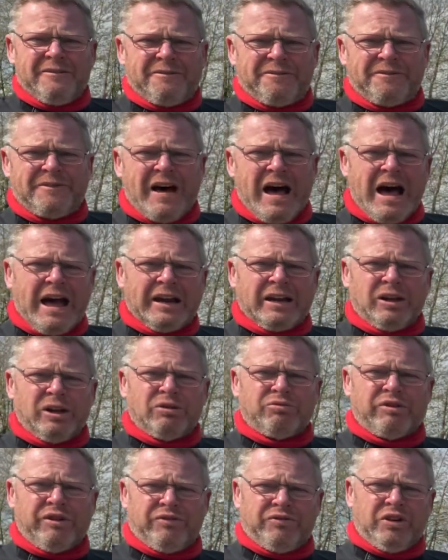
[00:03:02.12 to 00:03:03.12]
final
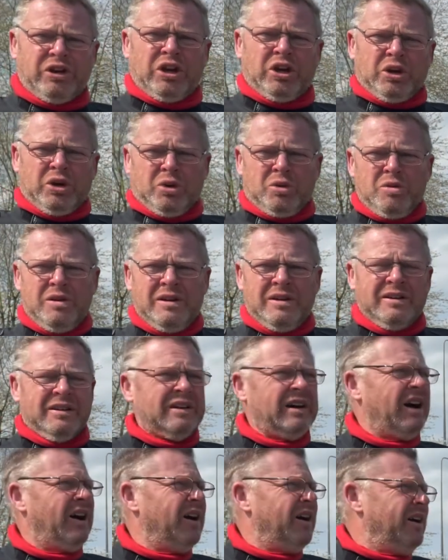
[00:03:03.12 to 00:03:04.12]
review
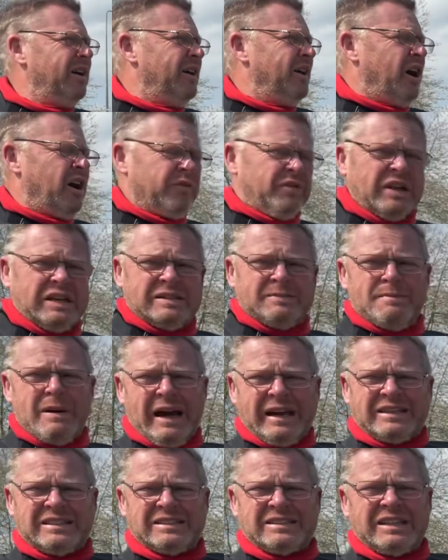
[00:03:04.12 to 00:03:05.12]
of these
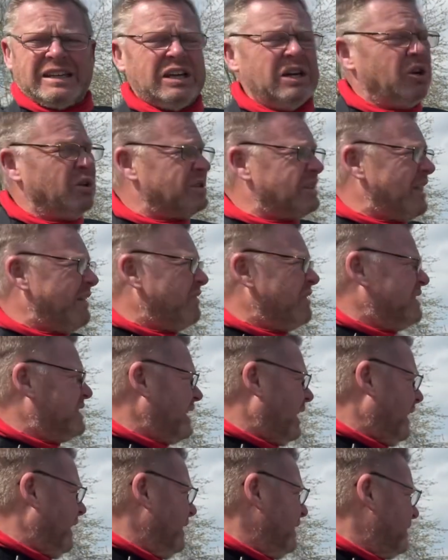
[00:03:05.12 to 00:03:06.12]
Mitas E-07
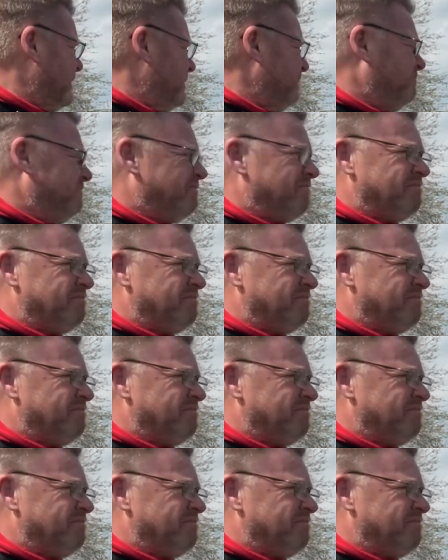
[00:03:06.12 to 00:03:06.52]
tyres.